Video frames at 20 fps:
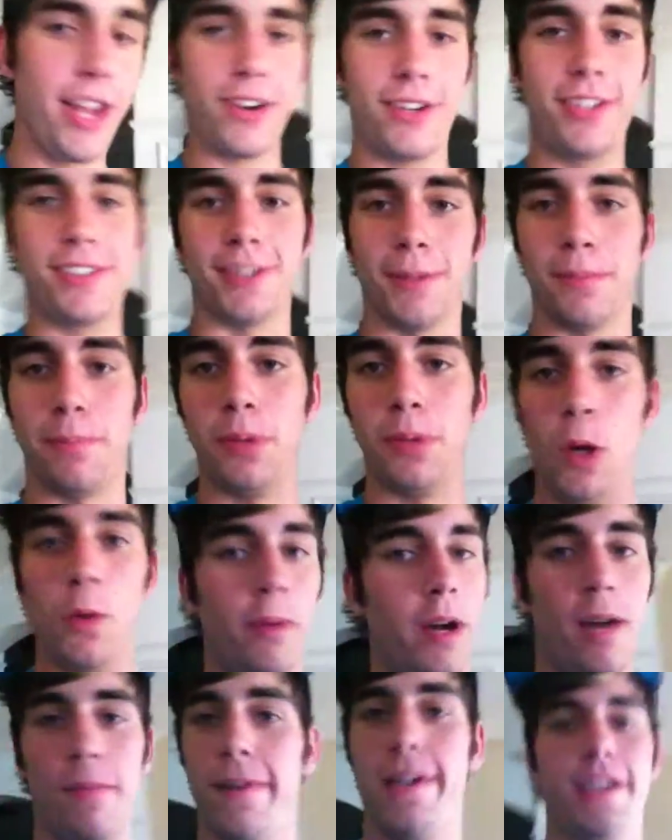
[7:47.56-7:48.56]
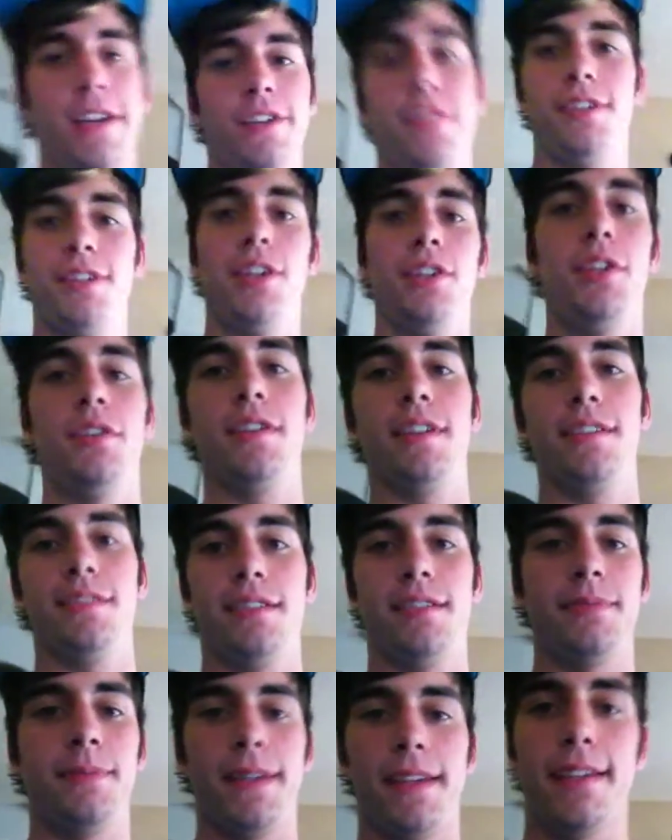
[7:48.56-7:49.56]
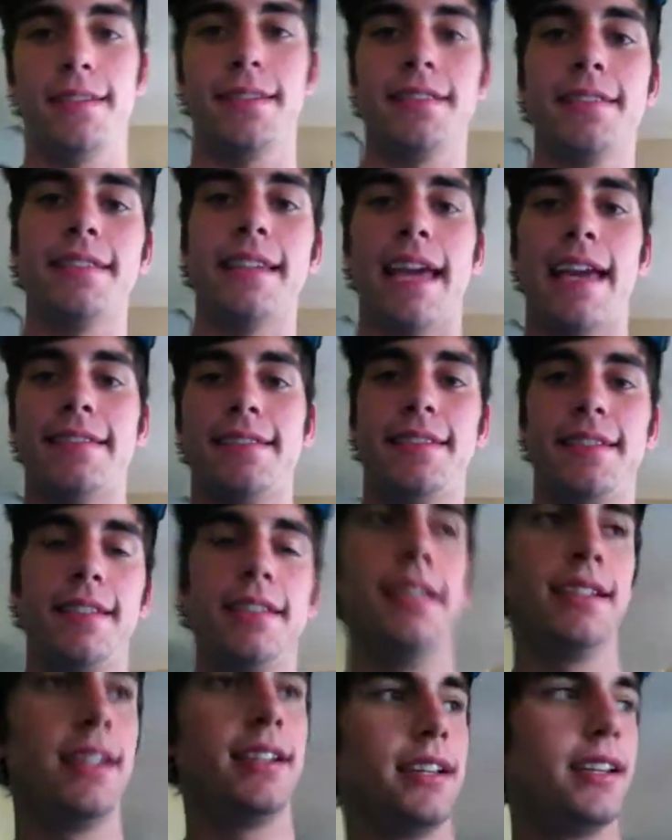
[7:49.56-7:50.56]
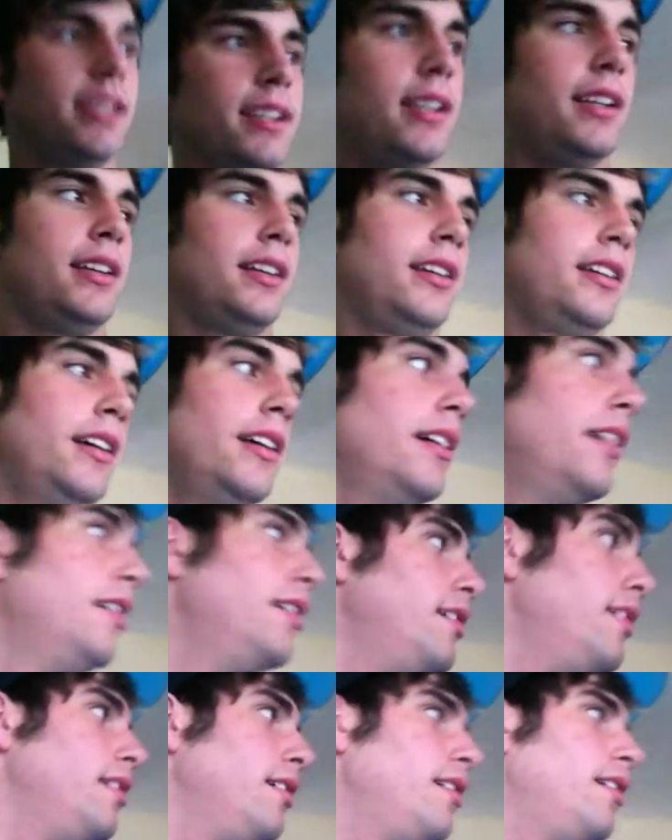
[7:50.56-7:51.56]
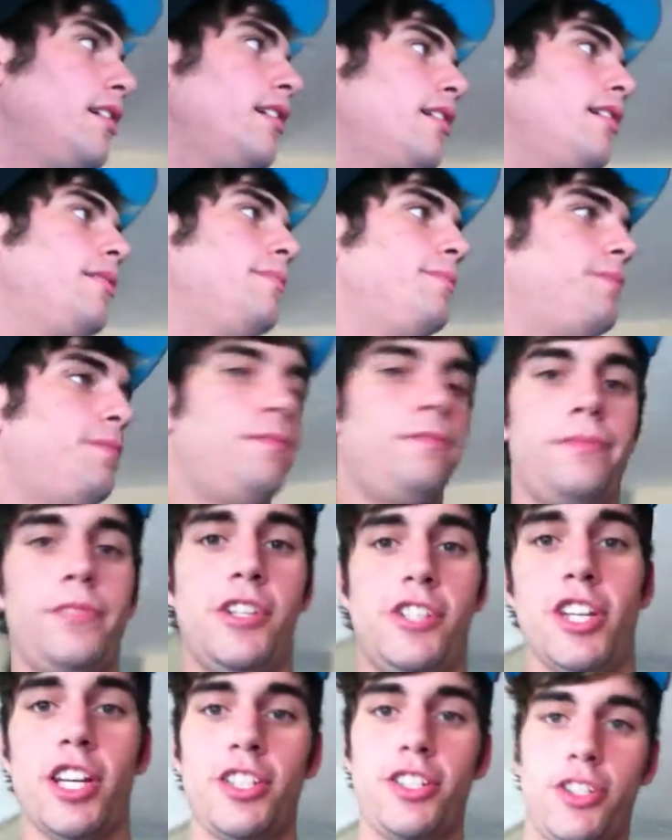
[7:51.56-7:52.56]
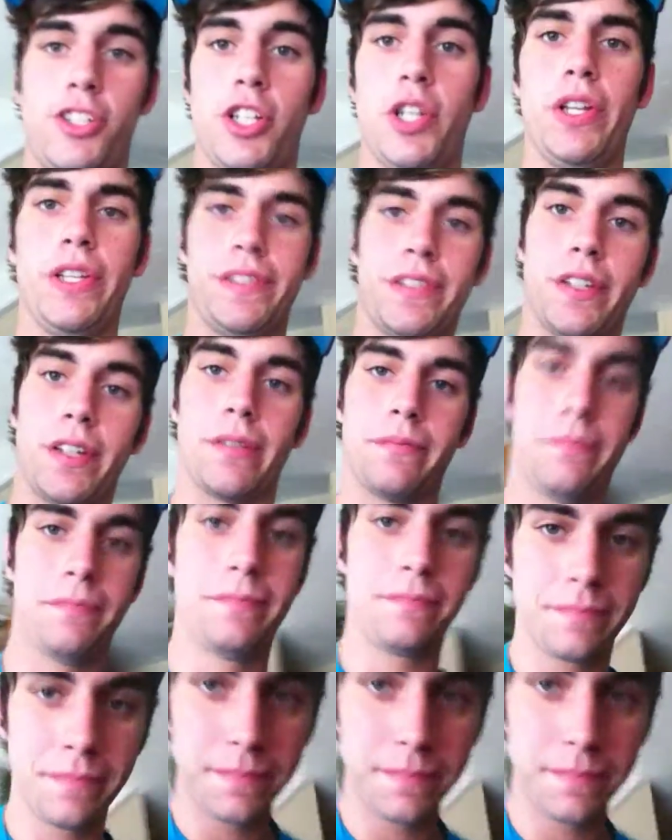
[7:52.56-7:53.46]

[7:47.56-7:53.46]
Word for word: There's the poop. I'm not going to show you cause, just because it's nasty. Um, Judge Judy's on.